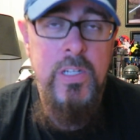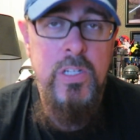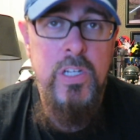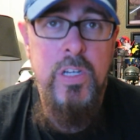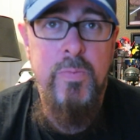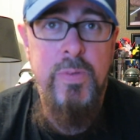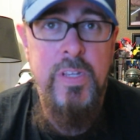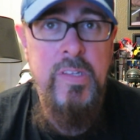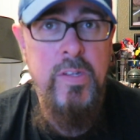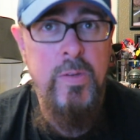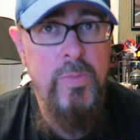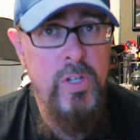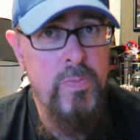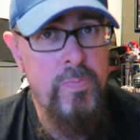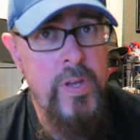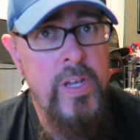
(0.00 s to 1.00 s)
She could be so
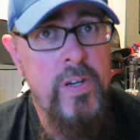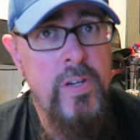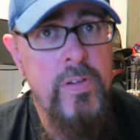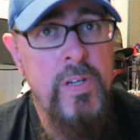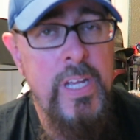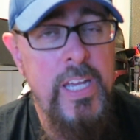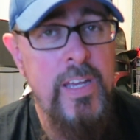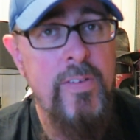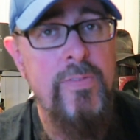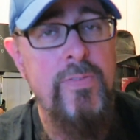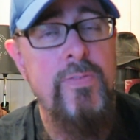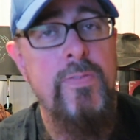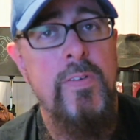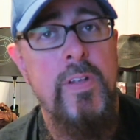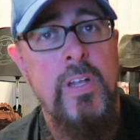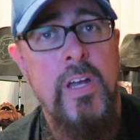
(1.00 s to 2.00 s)
much better
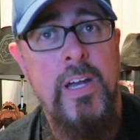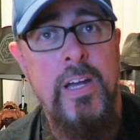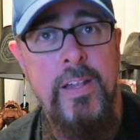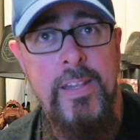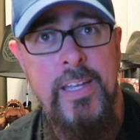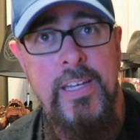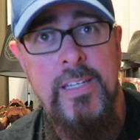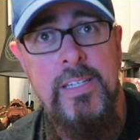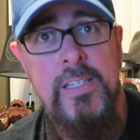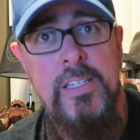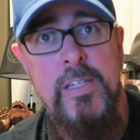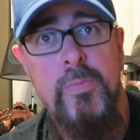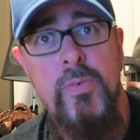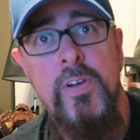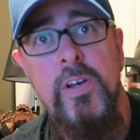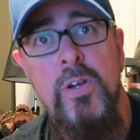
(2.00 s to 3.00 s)
if they
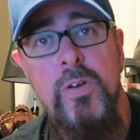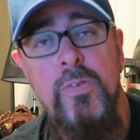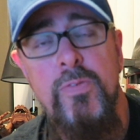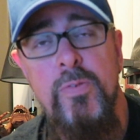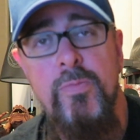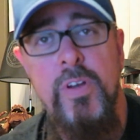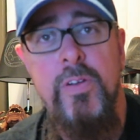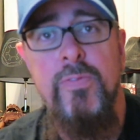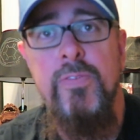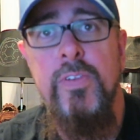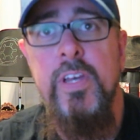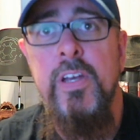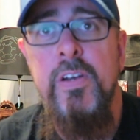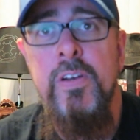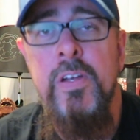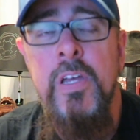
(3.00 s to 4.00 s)
separated her from Ric
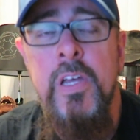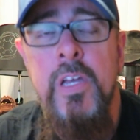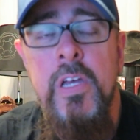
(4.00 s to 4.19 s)
Flair